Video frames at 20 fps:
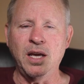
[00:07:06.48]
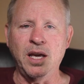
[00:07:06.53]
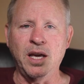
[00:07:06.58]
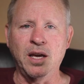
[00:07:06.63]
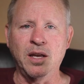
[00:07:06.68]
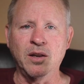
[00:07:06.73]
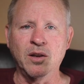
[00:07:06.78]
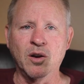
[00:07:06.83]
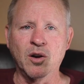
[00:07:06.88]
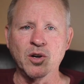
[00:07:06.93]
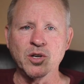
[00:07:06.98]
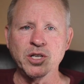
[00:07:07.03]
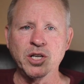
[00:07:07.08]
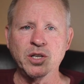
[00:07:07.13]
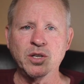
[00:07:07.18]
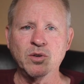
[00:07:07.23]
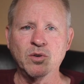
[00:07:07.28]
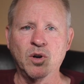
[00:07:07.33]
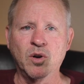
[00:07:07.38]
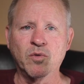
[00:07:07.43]
An
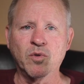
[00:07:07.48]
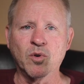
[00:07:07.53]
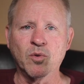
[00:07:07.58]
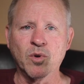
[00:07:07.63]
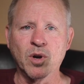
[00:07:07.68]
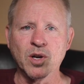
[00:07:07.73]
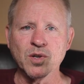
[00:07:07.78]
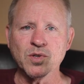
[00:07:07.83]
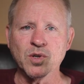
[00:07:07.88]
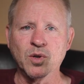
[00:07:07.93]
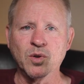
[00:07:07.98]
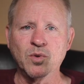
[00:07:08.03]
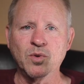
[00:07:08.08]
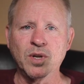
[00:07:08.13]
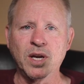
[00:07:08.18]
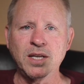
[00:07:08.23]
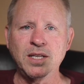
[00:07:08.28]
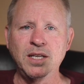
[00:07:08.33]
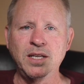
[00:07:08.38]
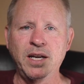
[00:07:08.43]
Argento over Rosso
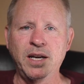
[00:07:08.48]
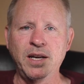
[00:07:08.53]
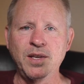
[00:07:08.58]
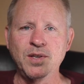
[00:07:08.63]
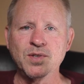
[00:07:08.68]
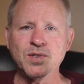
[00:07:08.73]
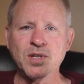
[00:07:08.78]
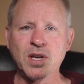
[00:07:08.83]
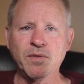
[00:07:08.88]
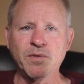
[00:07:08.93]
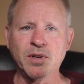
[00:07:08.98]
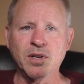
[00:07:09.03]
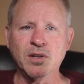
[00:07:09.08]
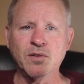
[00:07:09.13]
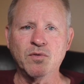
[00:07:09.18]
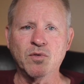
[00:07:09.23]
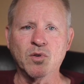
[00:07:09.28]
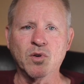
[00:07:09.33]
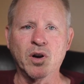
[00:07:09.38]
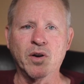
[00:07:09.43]
1987
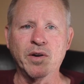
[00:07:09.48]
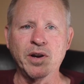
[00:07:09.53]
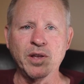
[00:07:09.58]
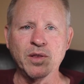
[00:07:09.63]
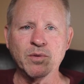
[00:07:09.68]
Ferrari